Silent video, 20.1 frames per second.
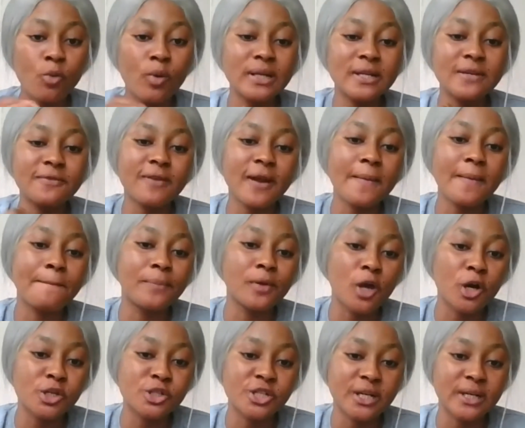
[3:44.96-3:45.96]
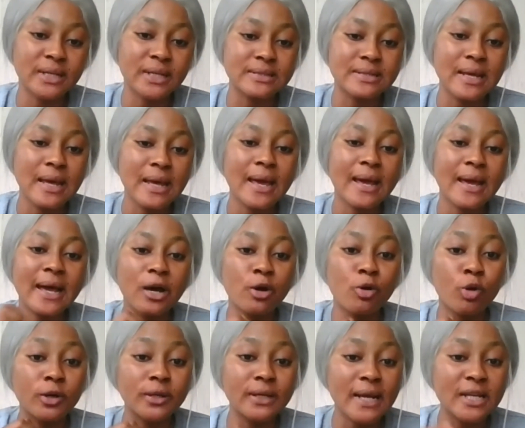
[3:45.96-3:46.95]
where different blockchains
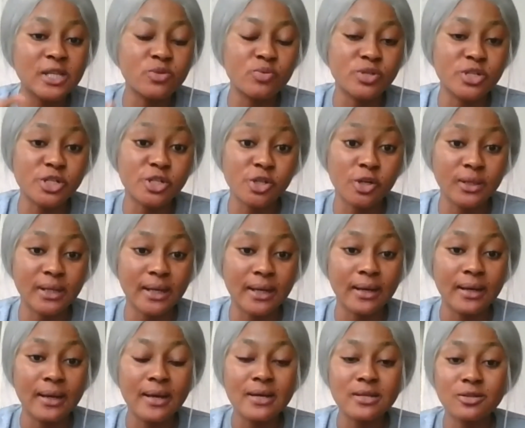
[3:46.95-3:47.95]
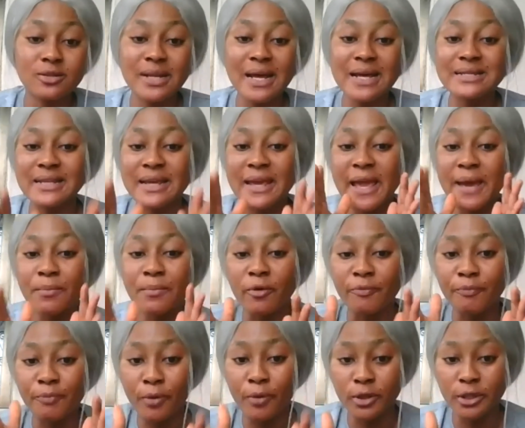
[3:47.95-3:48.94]
can connect with each other. So that's the aim
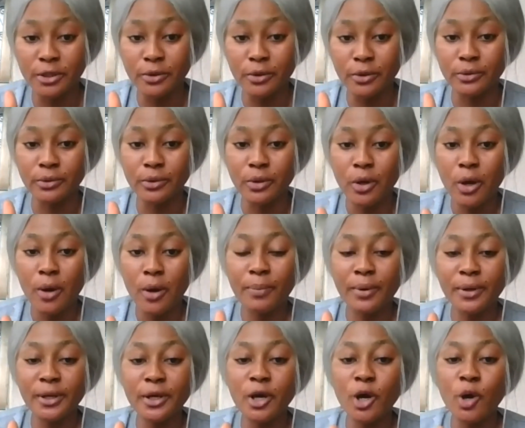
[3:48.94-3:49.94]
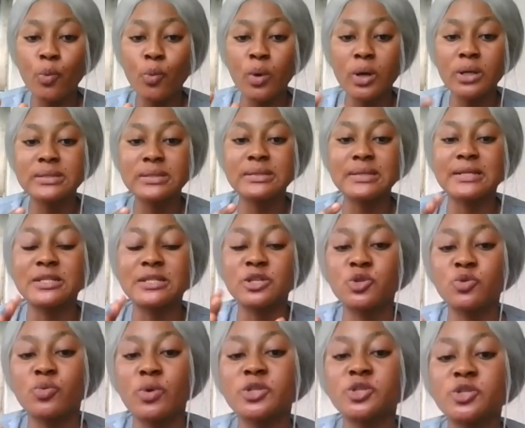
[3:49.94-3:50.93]
of Polygon. Polygon wants a
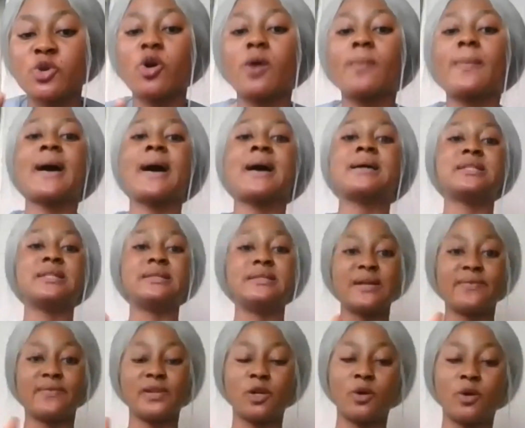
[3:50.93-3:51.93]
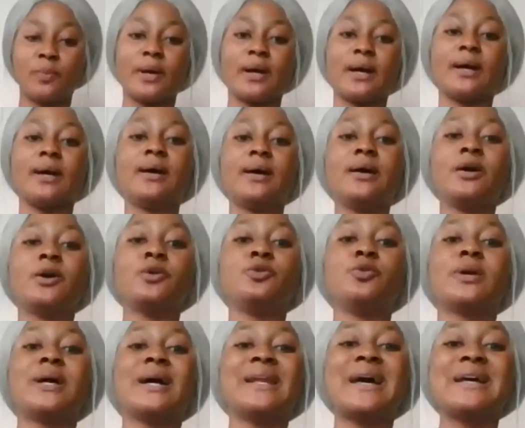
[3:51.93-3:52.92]
situation whereby as a developer,
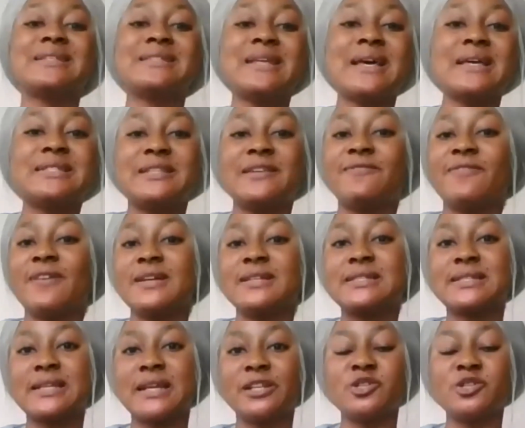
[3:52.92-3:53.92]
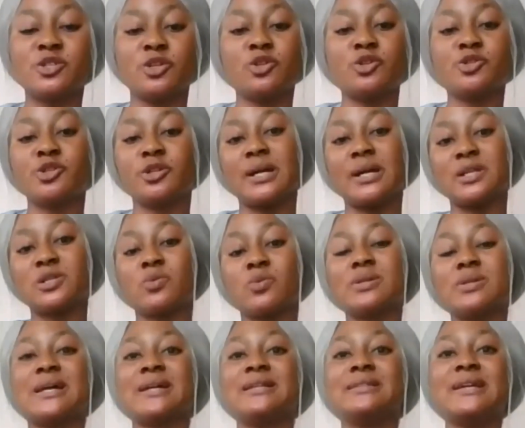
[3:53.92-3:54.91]
you can access different scaling solutions at
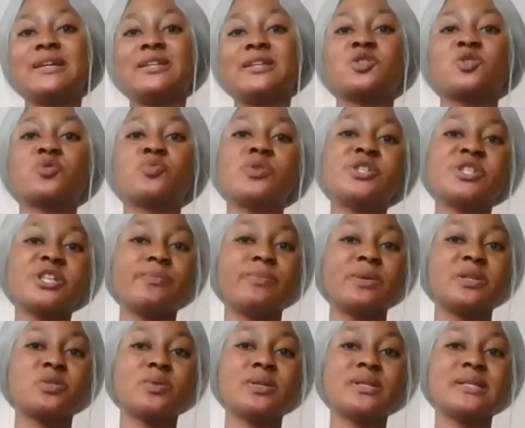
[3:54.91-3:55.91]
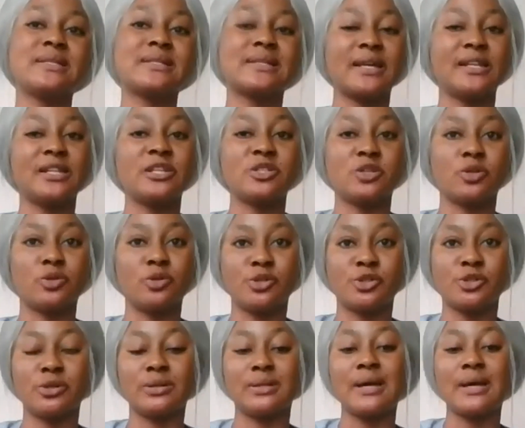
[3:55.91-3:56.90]
once and then switch in between these scaling
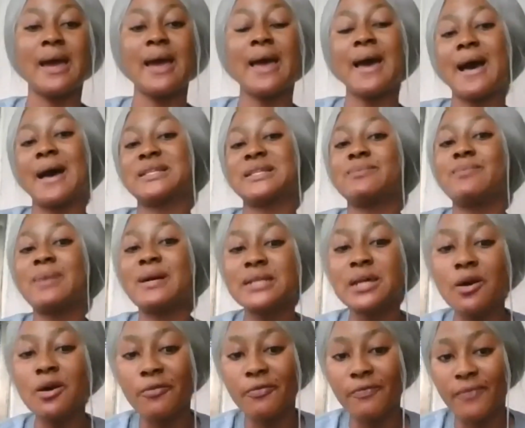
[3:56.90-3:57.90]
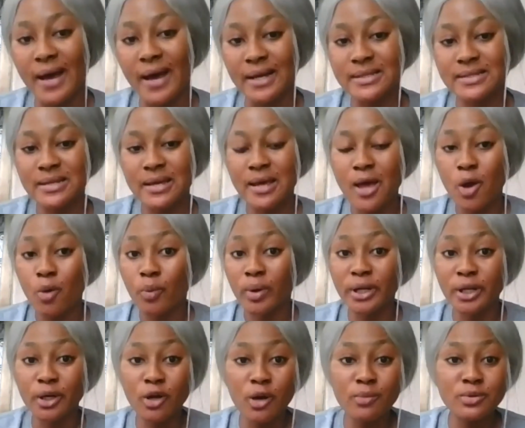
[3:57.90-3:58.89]
solutions. As a matter of fact,
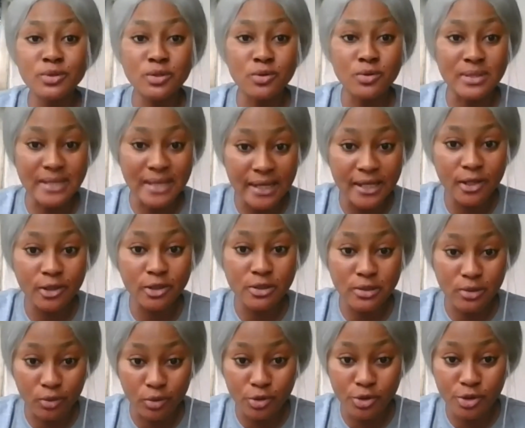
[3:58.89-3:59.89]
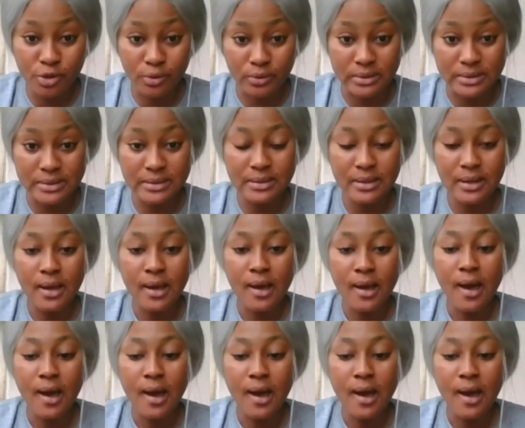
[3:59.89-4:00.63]
when it comes to scaling solutions,